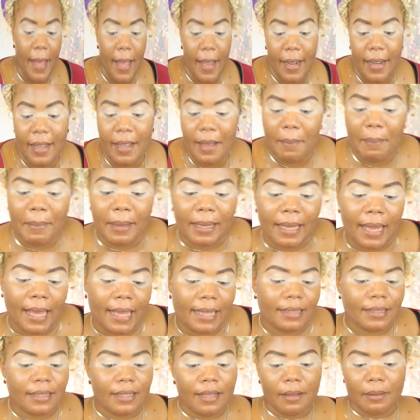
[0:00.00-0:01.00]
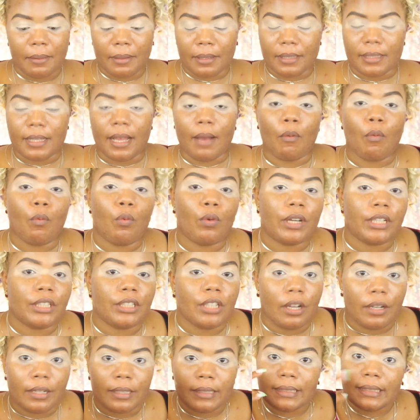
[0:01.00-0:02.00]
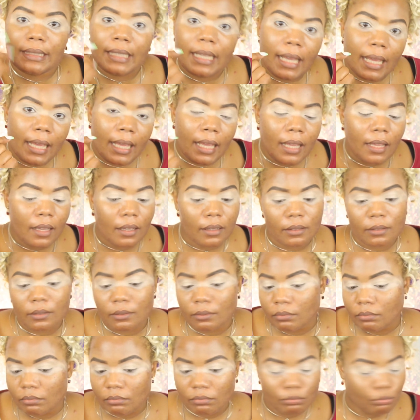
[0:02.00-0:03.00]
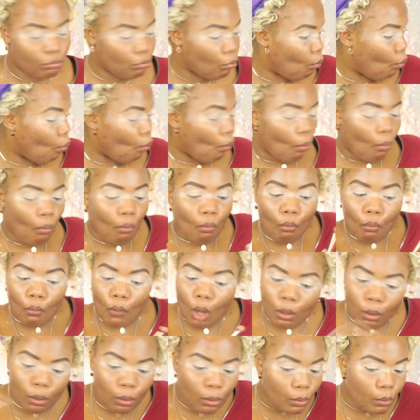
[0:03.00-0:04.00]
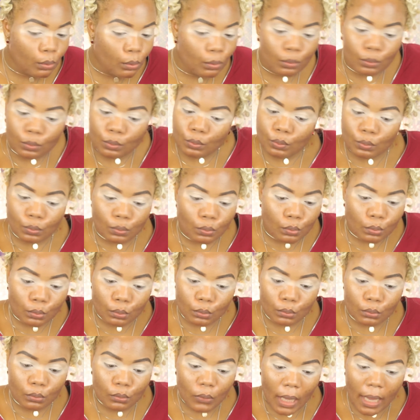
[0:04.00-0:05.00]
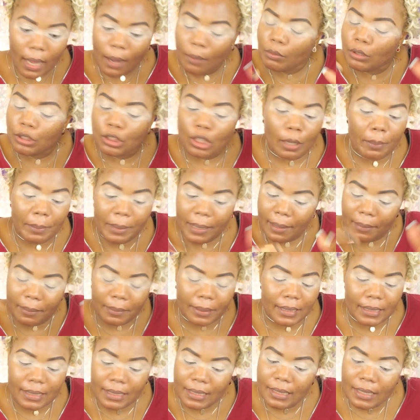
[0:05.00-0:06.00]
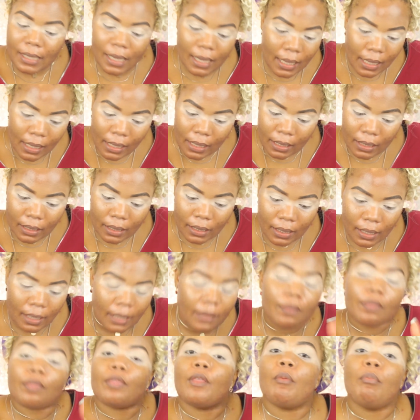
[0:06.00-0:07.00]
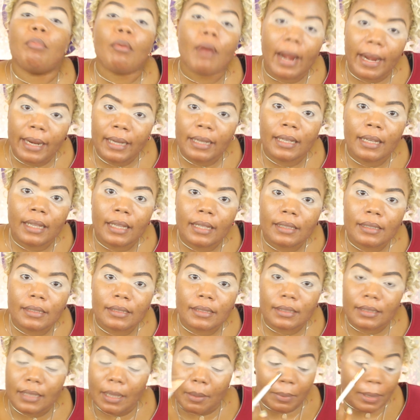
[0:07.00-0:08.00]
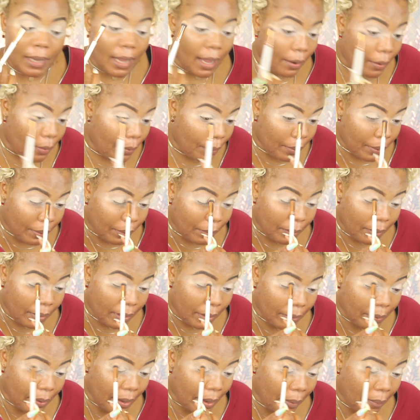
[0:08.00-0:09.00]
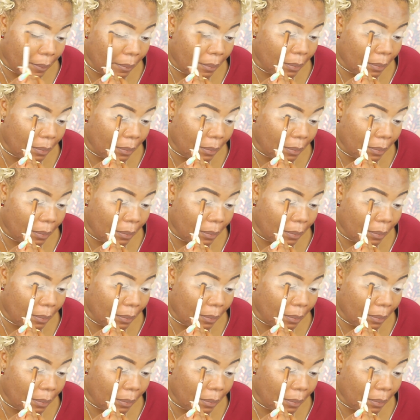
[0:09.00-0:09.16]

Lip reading: Had to cut my lights up because I wanted y'all to see. I want y'all to be able to see the brightness that we got going on. Okay.